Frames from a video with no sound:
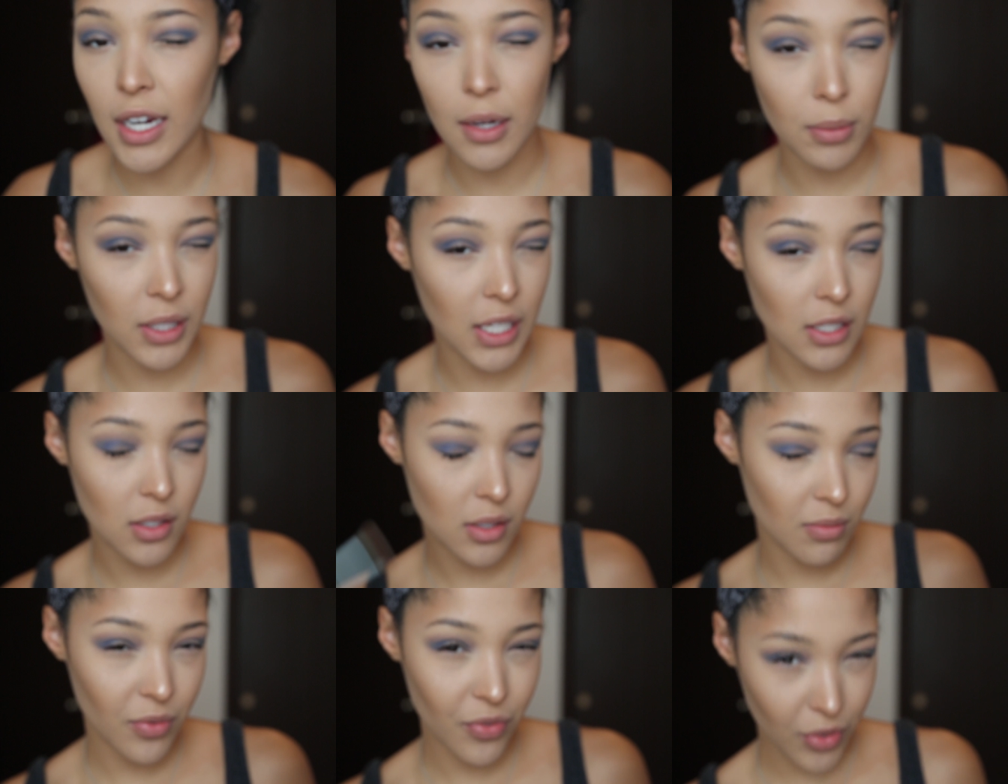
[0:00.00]
going to blend
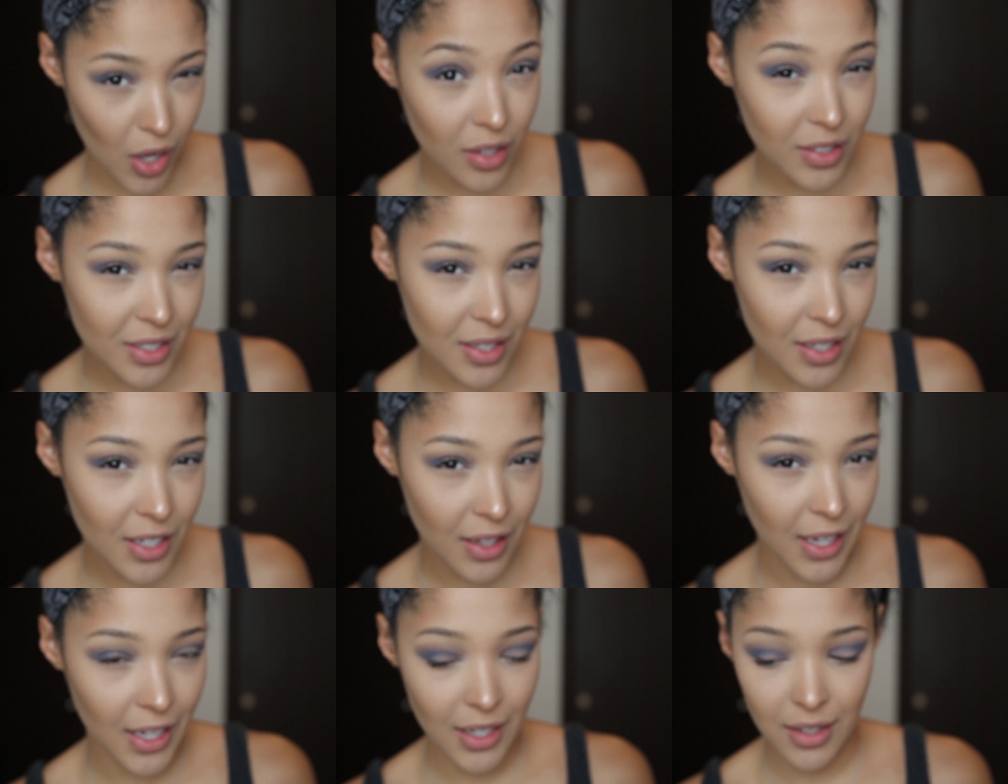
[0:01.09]
flawlessly
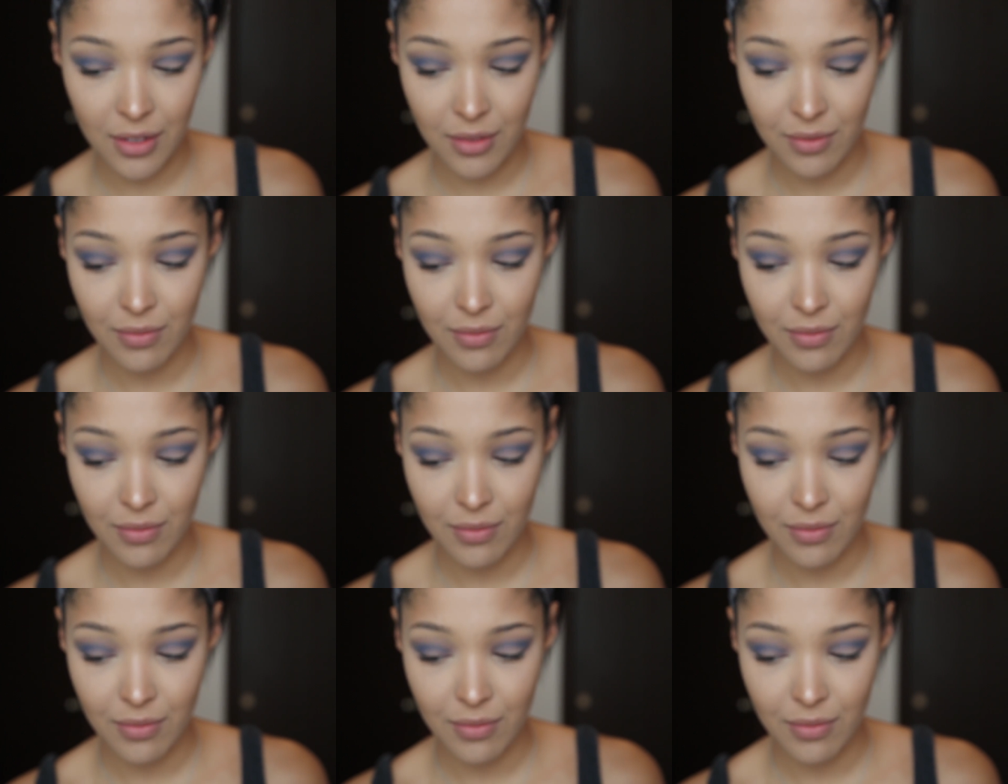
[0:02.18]
like,